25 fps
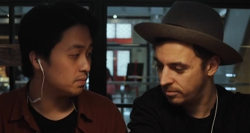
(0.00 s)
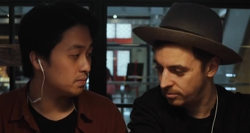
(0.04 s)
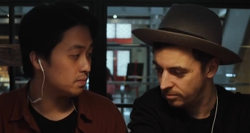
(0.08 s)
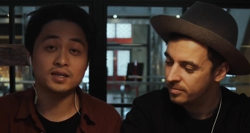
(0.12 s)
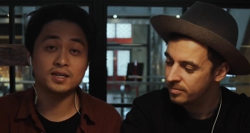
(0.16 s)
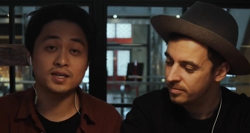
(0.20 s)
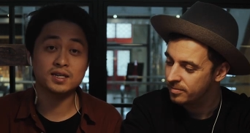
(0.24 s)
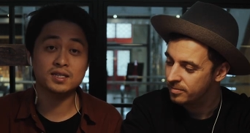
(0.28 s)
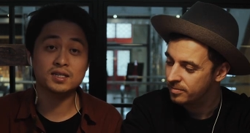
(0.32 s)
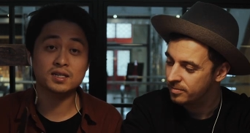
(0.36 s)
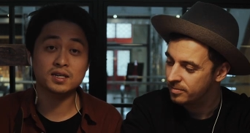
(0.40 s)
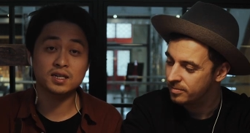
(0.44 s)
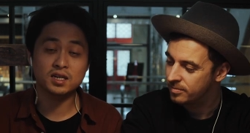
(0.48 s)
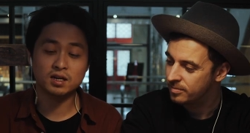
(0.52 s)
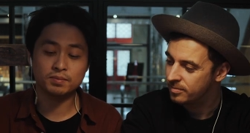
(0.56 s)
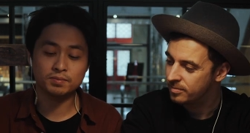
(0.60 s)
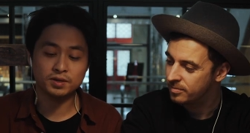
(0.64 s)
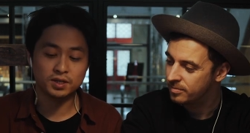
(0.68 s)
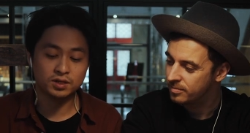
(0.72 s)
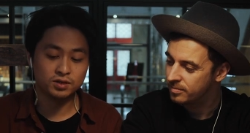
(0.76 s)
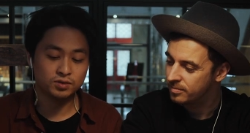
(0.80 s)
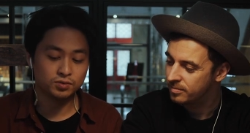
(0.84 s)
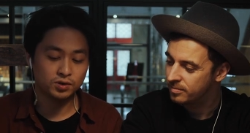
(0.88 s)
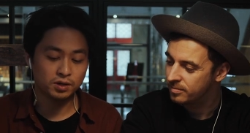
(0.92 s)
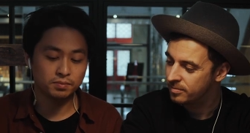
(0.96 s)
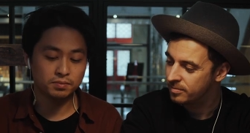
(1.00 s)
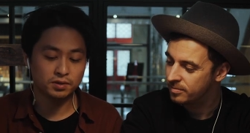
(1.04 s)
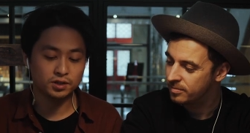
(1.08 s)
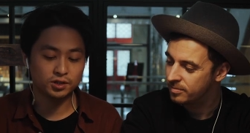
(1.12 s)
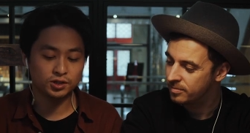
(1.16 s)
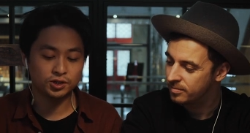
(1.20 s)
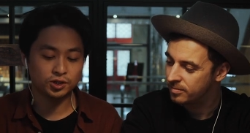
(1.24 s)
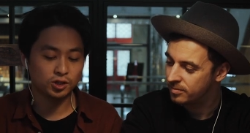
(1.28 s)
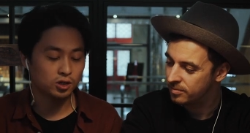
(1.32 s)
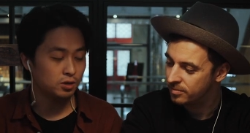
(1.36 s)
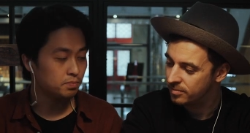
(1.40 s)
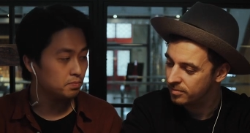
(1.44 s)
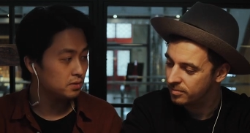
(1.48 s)
Speaker 1: It doesn't come extremely
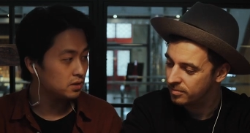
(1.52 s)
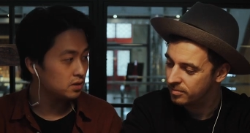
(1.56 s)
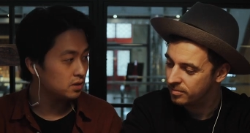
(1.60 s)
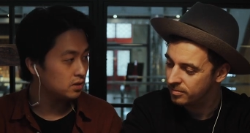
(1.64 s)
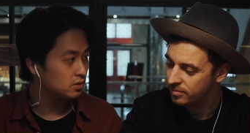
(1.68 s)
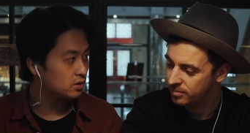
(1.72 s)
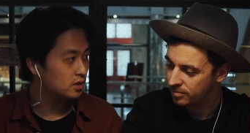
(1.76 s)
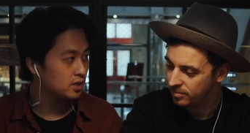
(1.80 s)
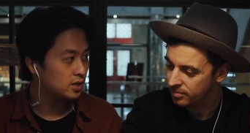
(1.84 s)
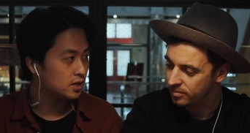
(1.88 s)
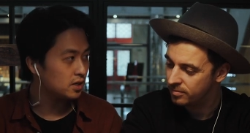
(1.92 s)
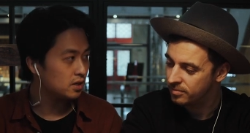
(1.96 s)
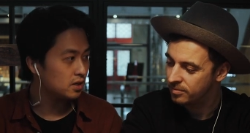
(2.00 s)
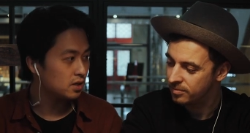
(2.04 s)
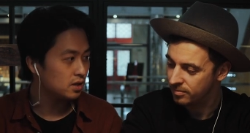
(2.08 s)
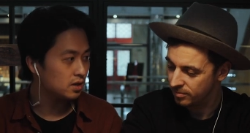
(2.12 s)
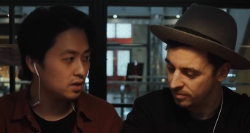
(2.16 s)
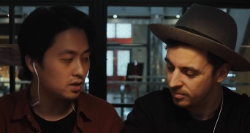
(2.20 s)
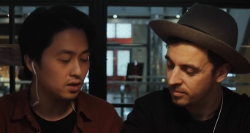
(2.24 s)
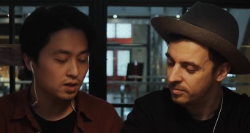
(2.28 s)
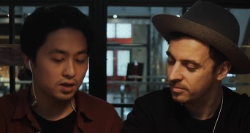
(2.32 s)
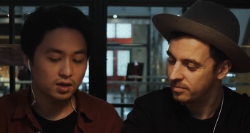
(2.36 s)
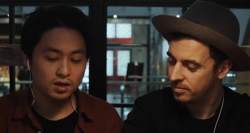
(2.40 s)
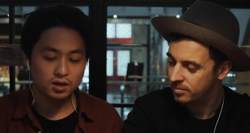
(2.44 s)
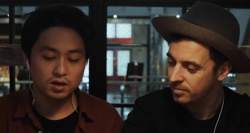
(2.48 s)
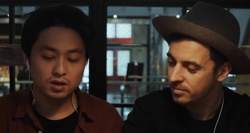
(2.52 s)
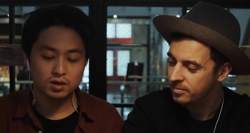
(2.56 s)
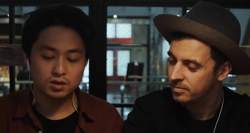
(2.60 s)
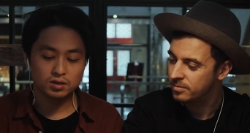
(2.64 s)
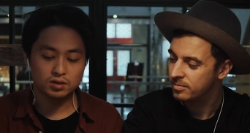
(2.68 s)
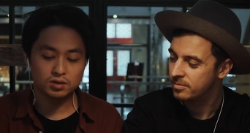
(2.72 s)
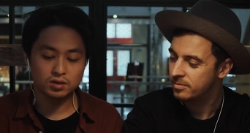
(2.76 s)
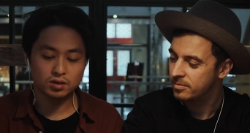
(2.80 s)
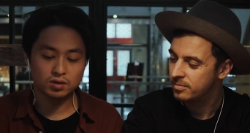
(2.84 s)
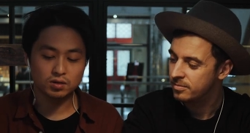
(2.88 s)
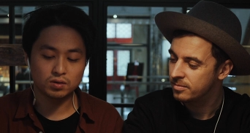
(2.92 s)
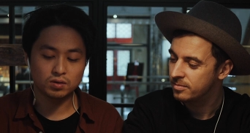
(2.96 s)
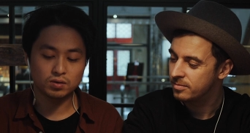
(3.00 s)
sharpened or anything,
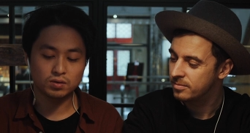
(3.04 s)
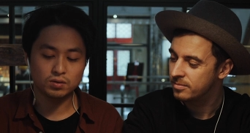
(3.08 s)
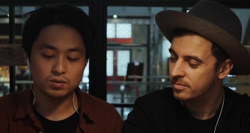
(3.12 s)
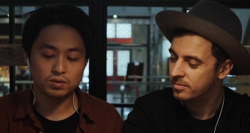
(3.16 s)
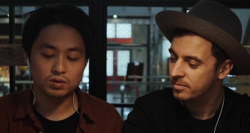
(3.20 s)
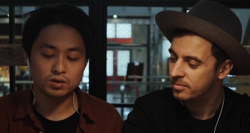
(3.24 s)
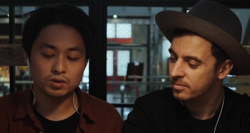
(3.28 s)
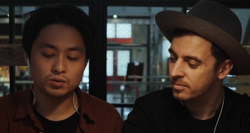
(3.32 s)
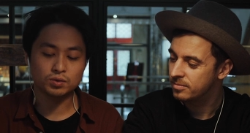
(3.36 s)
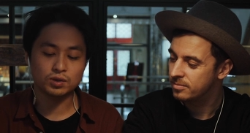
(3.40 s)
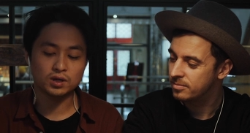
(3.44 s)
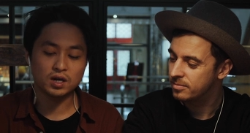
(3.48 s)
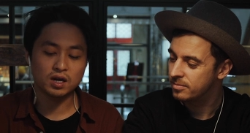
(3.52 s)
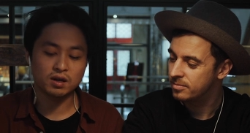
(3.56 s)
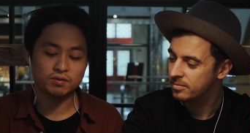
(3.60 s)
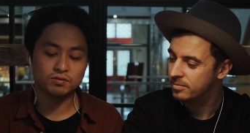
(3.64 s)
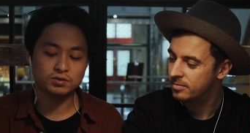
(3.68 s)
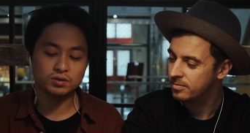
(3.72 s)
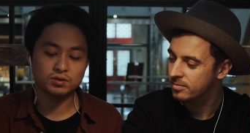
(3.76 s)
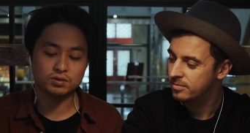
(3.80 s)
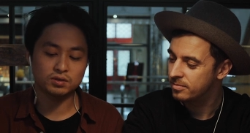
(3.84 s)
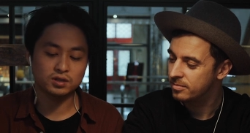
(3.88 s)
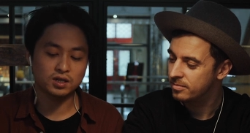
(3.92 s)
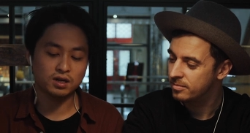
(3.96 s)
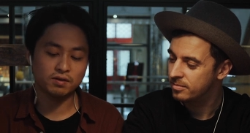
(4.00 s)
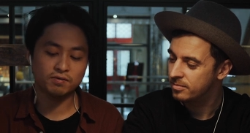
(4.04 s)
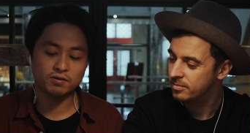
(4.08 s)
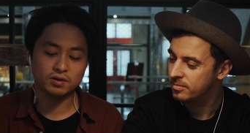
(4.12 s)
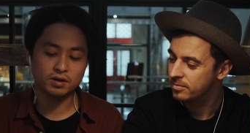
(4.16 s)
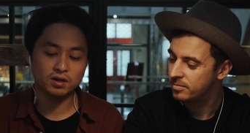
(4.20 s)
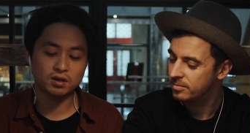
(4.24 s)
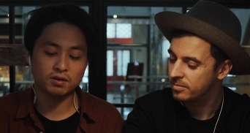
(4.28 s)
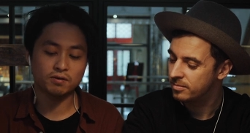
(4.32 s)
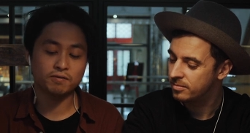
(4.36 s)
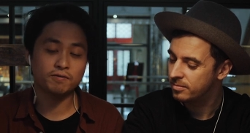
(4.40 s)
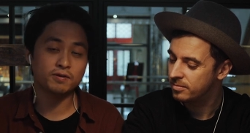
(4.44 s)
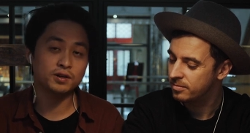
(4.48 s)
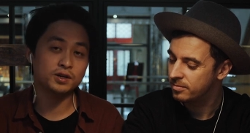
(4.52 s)
so you would have to
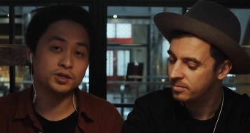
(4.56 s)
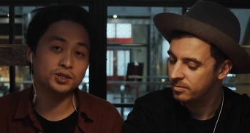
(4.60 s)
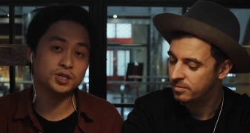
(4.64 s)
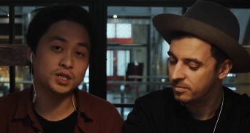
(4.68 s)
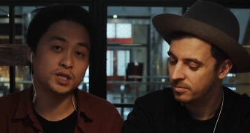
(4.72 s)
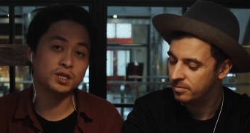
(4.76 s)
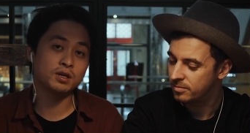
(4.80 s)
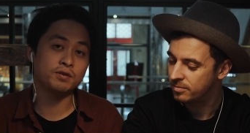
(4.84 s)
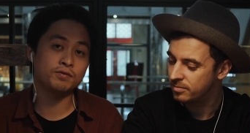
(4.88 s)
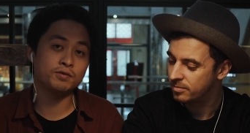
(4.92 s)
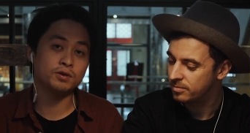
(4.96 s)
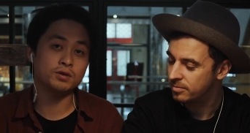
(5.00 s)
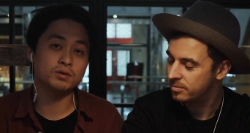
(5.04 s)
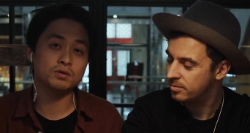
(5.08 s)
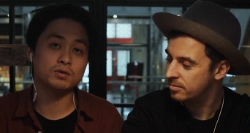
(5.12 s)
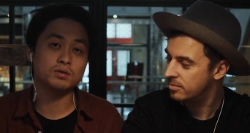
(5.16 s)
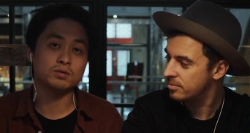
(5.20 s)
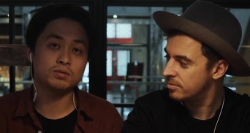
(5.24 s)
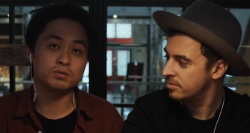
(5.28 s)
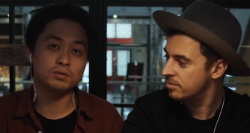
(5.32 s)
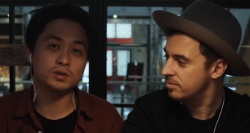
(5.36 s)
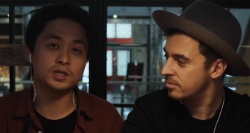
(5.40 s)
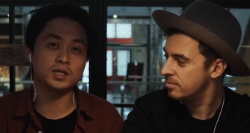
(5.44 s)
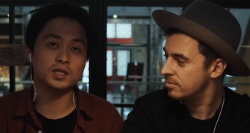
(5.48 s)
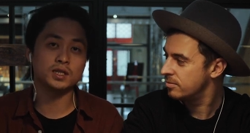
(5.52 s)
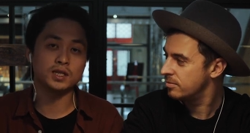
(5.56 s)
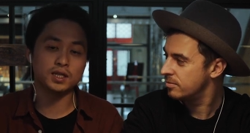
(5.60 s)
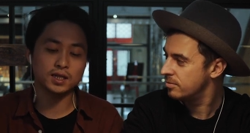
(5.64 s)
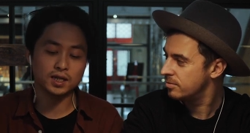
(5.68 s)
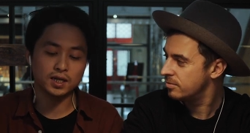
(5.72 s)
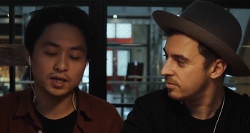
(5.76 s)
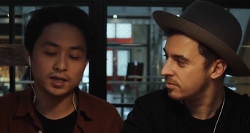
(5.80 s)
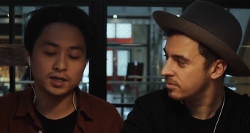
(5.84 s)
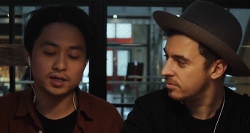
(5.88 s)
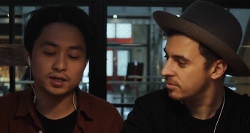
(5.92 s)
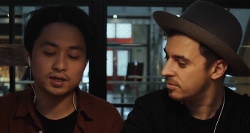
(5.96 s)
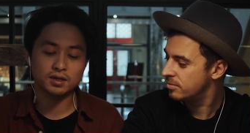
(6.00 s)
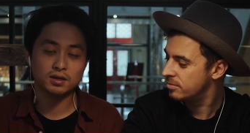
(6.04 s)
definitely finish it if you really
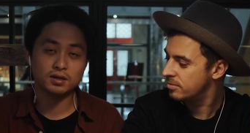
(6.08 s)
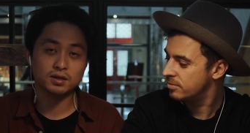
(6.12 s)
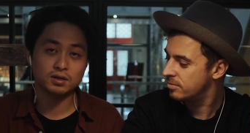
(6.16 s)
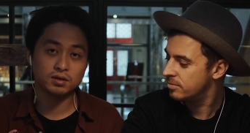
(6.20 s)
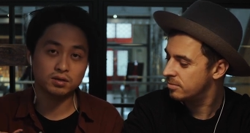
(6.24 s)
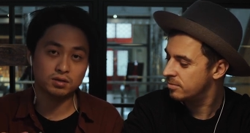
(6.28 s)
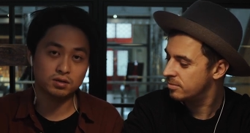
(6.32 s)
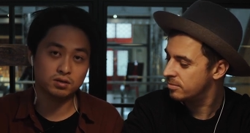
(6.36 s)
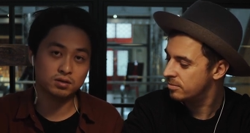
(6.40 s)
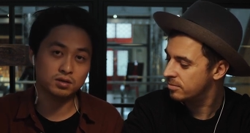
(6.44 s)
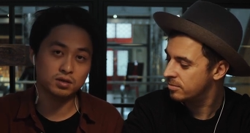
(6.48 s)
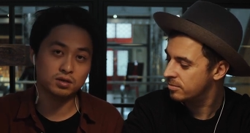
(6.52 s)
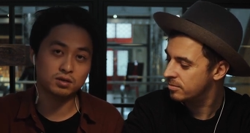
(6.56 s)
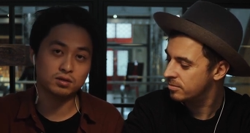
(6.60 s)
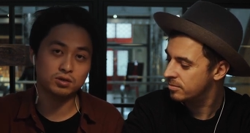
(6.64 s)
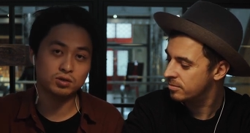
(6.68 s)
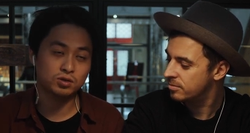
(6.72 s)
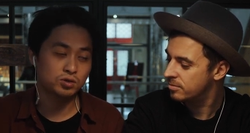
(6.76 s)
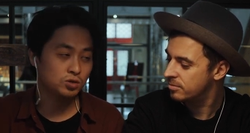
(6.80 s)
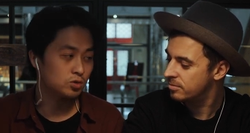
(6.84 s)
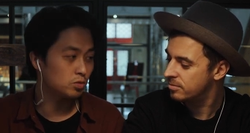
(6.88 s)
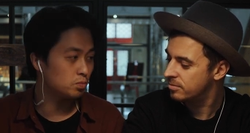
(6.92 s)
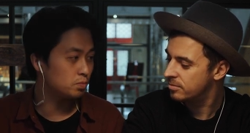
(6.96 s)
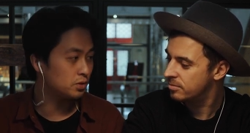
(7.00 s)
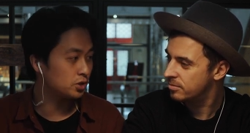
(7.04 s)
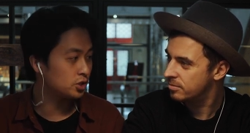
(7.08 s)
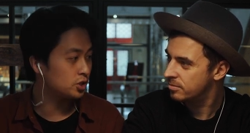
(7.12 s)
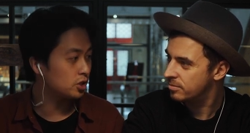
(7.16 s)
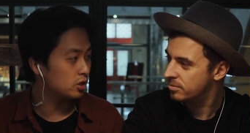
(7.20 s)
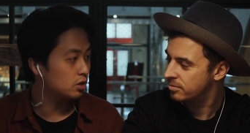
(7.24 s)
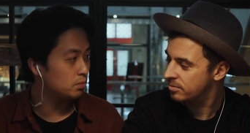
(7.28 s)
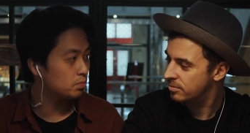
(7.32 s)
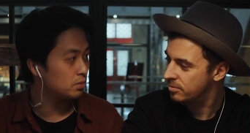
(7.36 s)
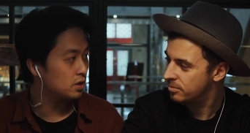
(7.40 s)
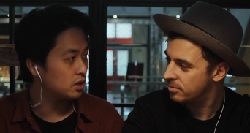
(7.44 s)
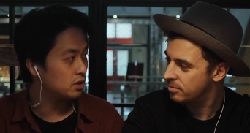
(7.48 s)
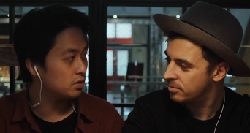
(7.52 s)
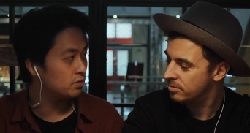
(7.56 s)
like the super
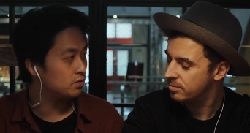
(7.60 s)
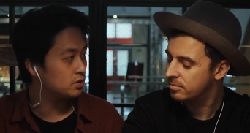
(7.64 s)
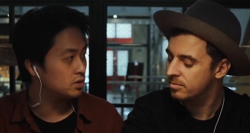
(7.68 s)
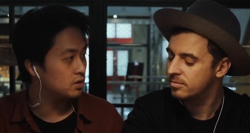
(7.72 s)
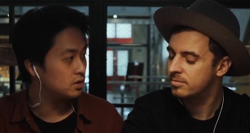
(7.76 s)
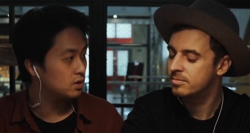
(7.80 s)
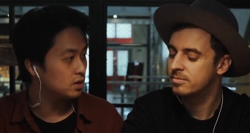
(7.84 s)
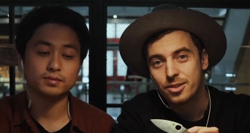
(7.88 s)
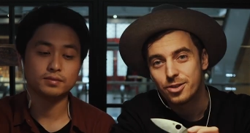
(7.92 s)
sharp knives.